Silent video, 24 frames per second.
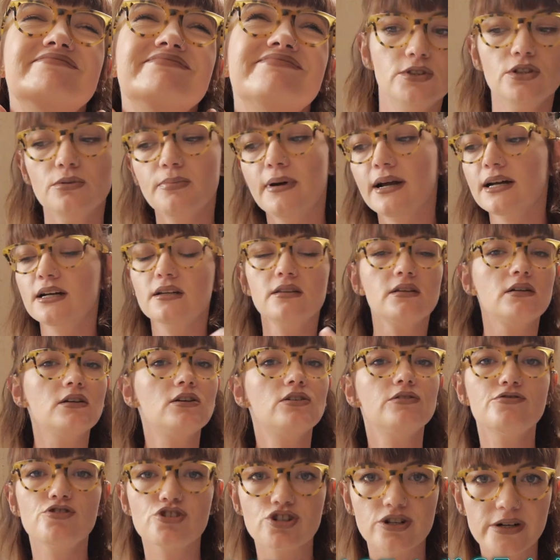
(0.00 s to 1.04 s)
You're back on the
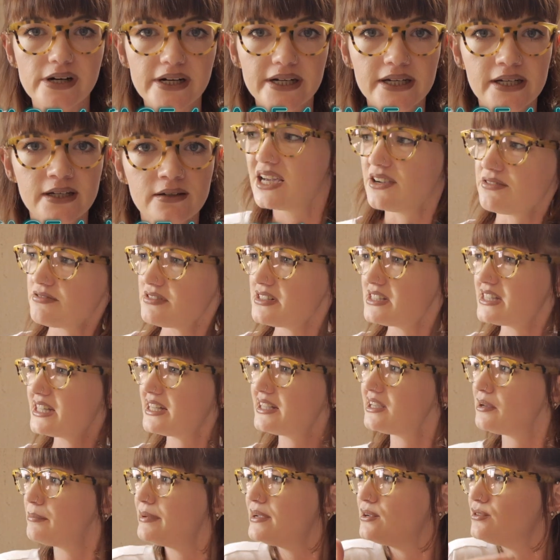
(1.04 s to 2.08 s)
love train.
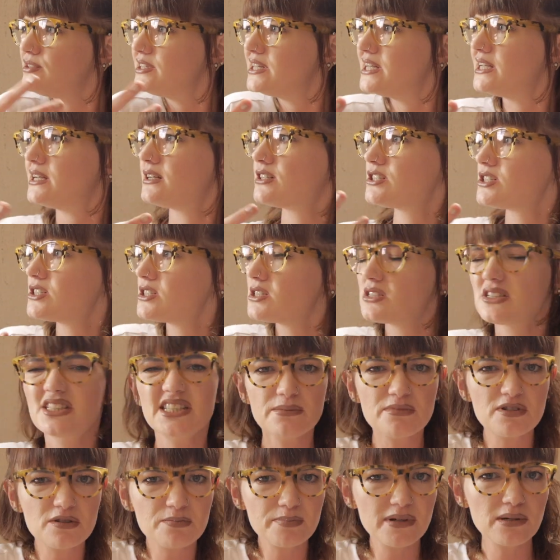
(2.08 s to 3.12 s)
Everything about theatre
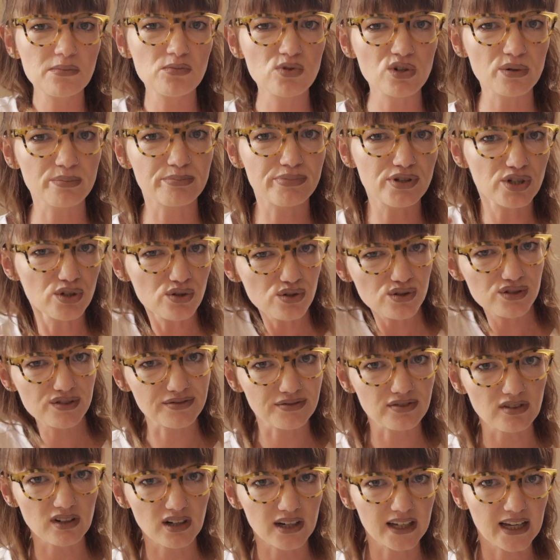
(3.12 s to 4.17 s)
seems a bit more
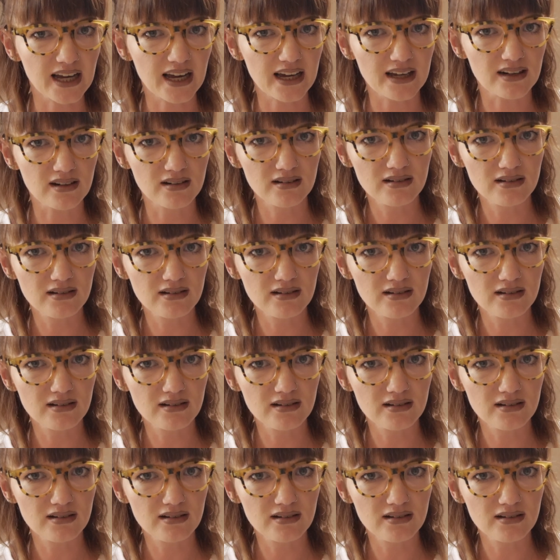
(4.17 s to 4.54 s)
beautiful again.